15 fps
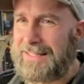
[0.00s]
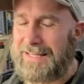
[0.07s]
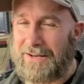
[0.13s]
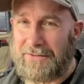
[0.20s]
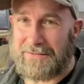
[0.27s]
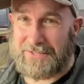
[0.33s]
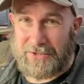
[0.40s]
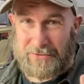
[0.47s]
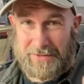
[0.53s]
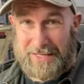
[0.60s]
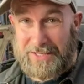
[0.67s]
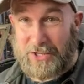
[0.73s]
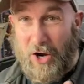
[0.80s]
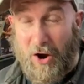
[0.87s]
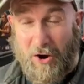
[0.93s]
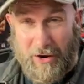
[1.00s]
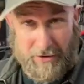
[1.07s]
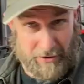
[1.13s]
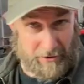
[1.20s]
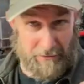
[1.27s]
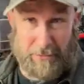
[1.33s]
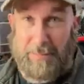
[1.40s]
So this car, I don't know
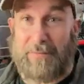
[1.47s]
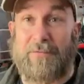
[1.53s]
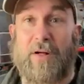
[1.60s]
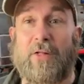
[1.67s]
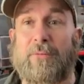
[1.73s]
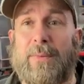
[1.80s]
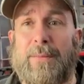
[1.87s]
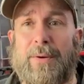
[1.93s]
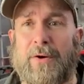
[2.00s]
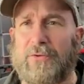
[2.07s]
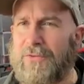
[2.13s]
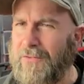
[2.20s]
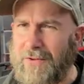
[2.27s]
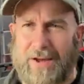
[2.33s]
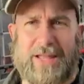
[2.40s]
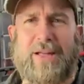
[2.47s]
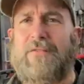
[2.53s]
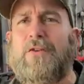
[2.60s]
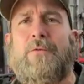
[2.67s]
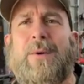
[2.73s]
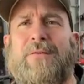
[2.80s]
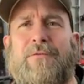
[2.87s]
if you've been following my posts. Have any of you
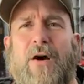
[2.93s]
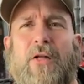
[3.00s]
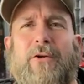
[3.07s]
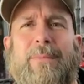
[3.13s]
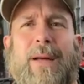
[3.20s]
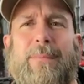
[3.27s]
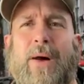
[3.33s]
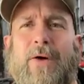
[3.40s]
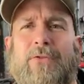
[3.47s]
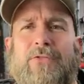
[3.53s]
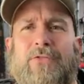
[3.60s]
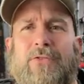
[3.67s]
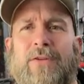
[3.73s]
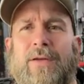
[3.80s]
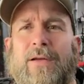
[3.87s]
been following my posts?